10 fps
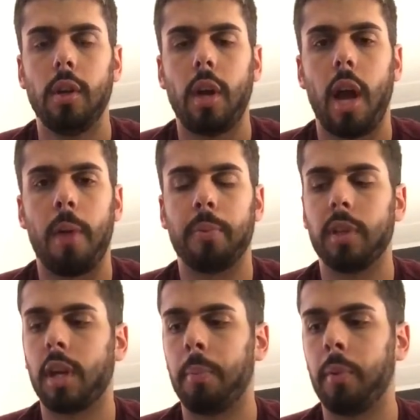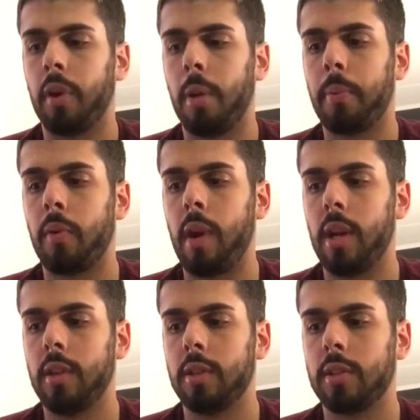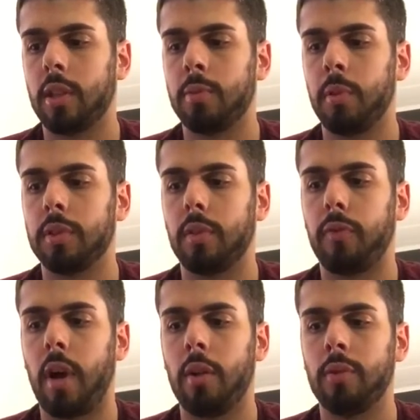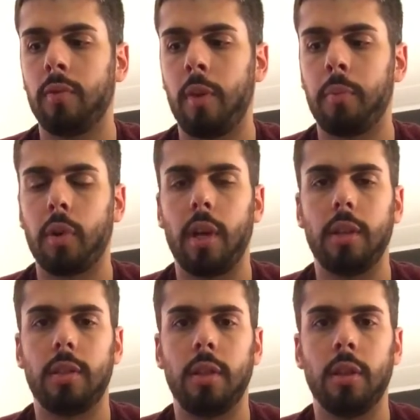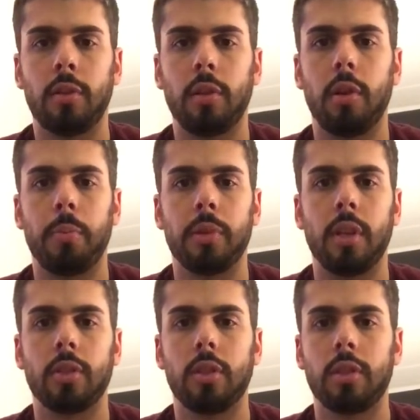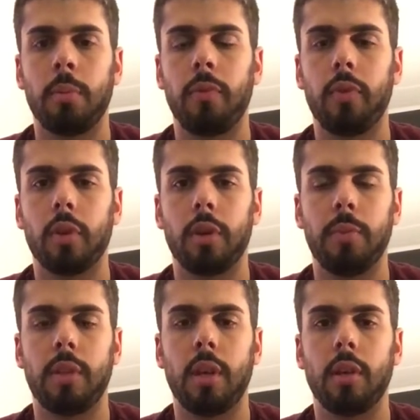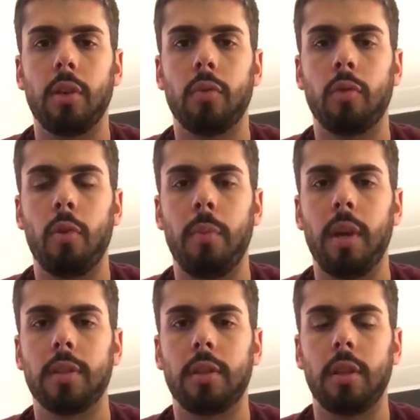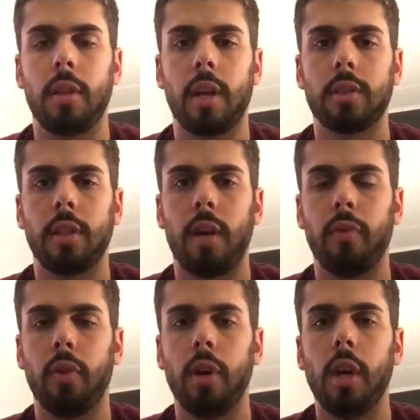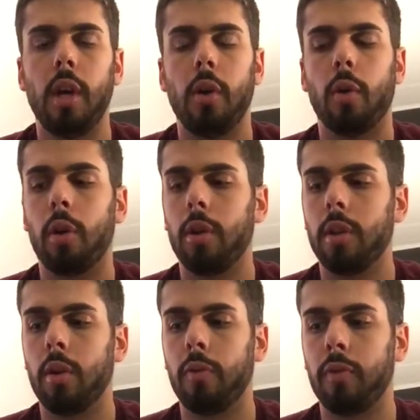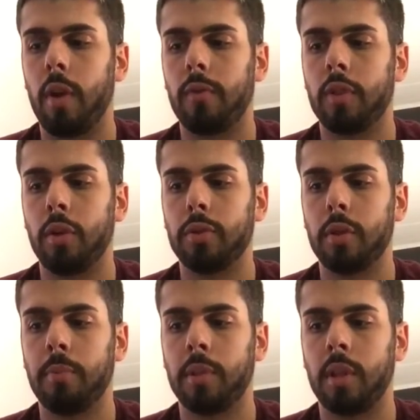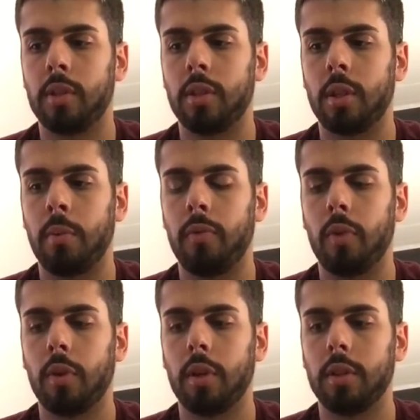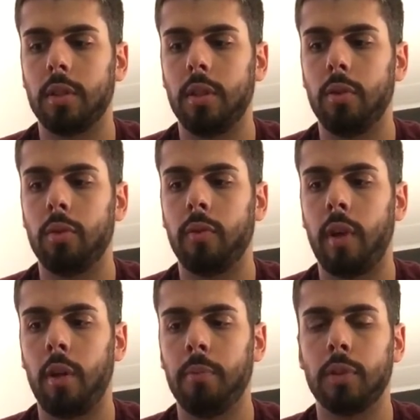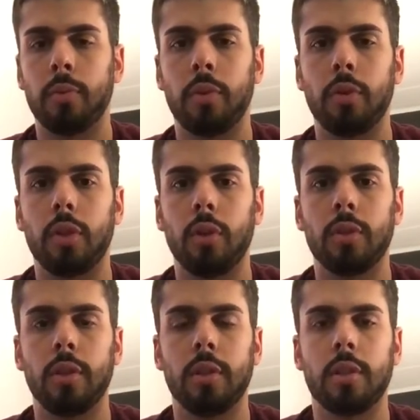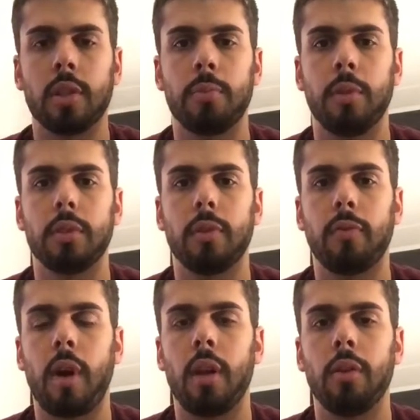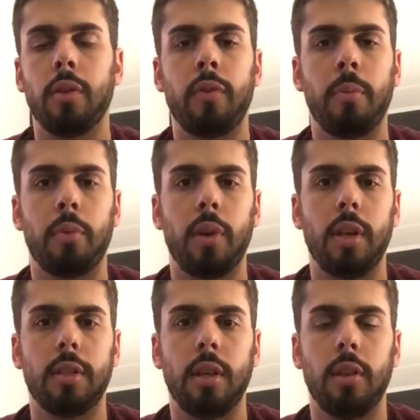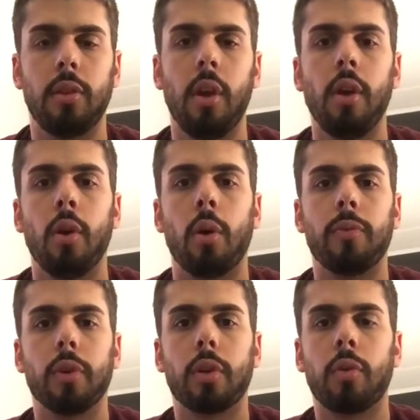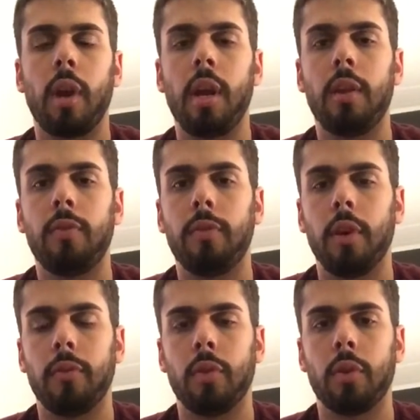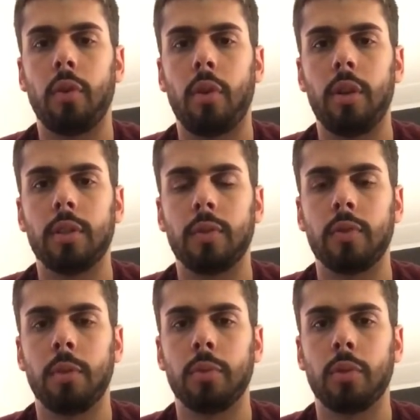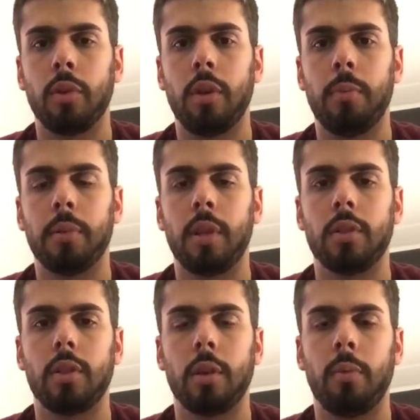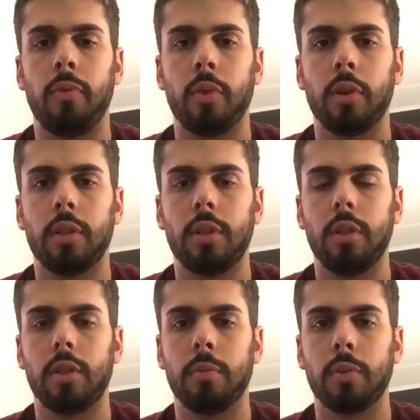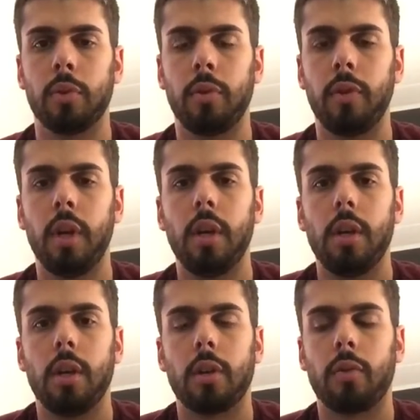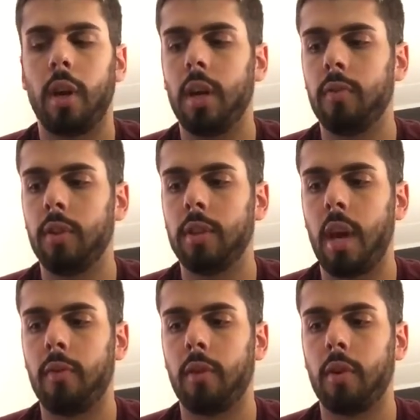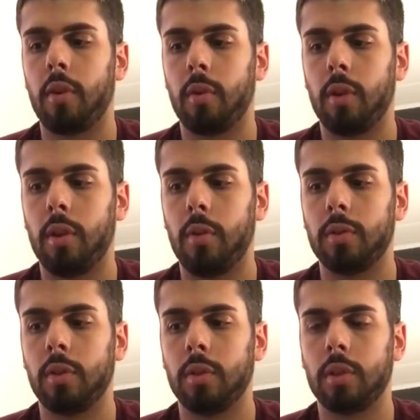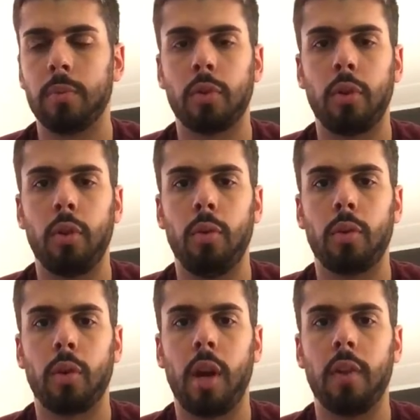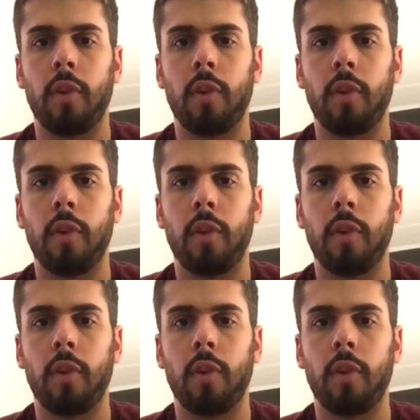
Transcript: happily coupled up already in the 6 months that follow November 18th, potentially some of you are going to be taking your romance to the next level. Or, if you have children, potentially some of you are going to see new developments with your children in the 6 months that follow November 18th. Or if you're creative, if you're an artist of some sort, potentially some of you are going to see some sort of creative endeavor, or some sort of new creative